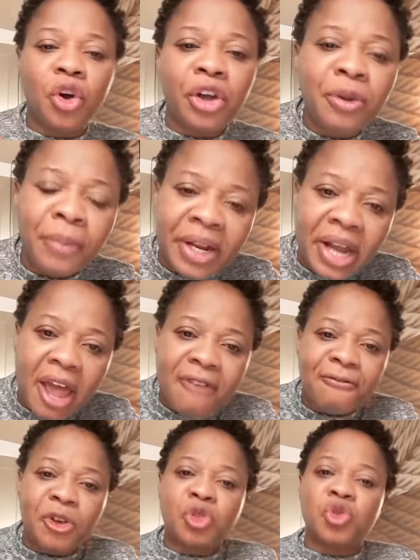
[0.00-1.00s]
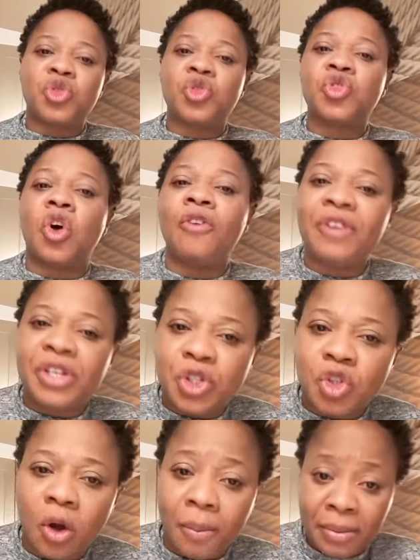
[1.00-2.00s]
your human effort to solve a
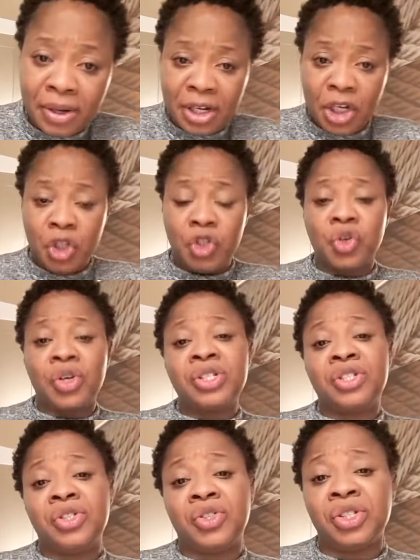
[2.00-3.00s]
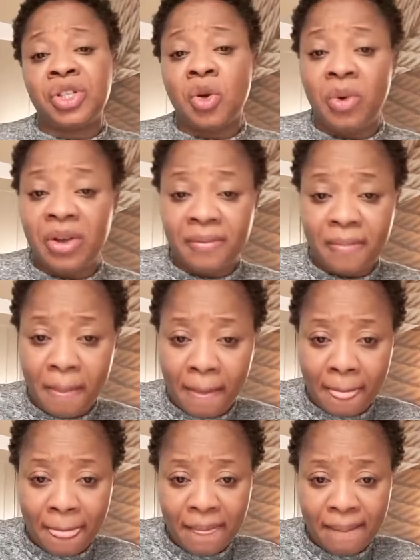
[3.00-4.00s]
storm, it draws Jesus away.
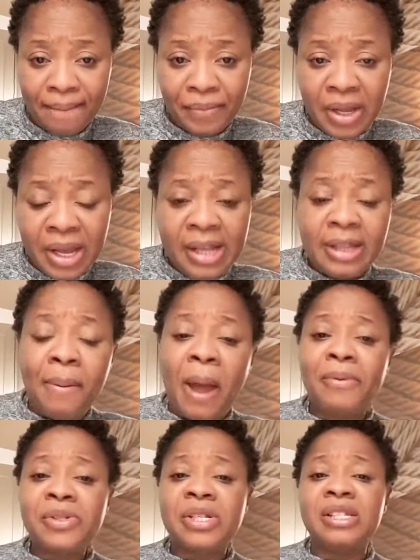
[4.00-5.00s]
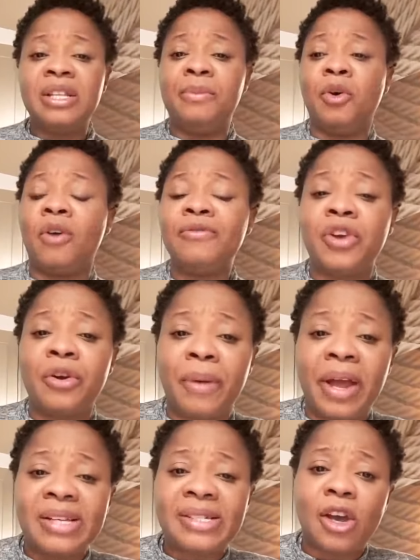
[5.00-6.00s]
The Bible says in the book of
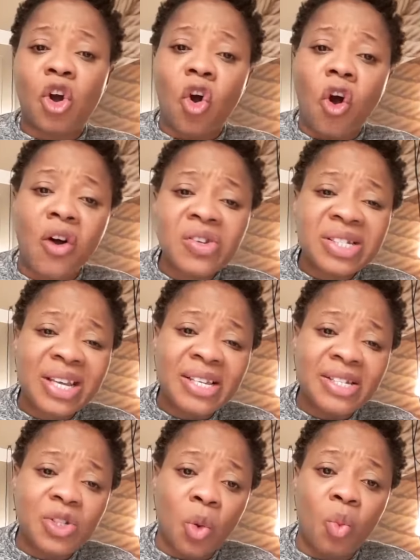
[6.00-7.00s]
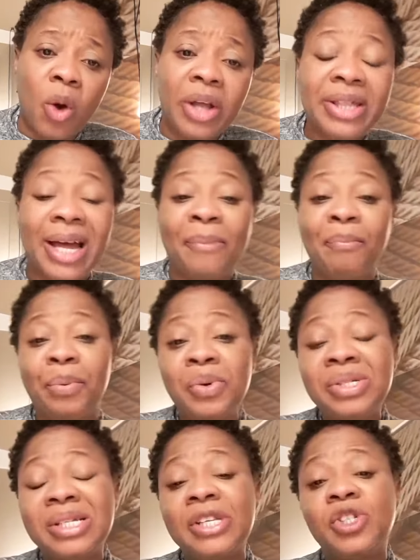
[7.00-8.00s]
Jeremiah, it says, Cost is the one that
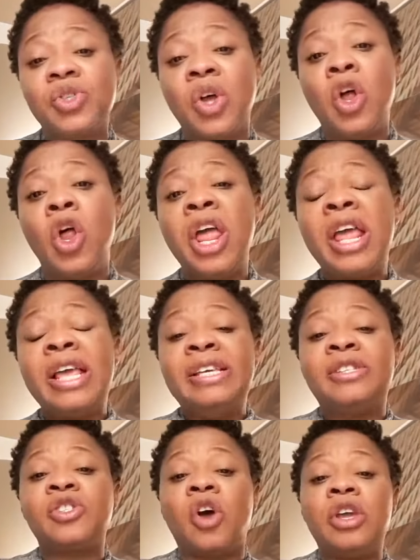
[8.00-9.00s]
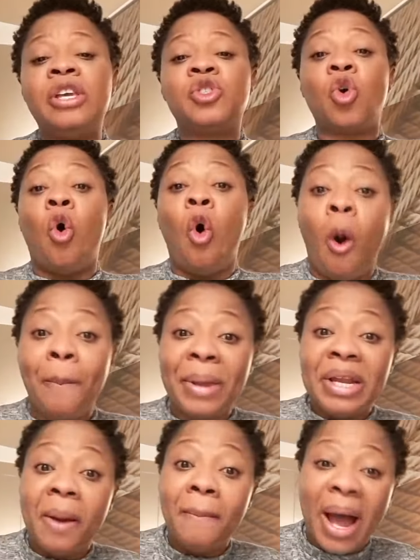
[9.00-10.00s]
puts his, his, his
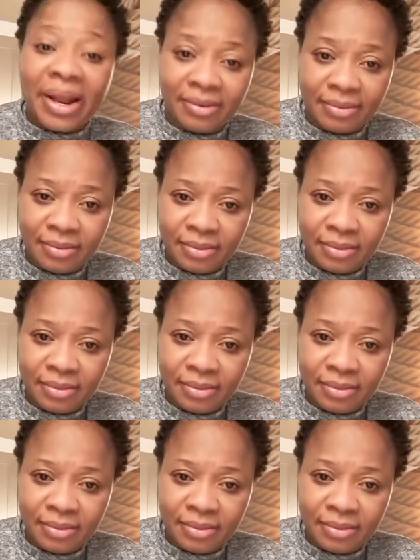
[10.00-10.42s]
hope in a man.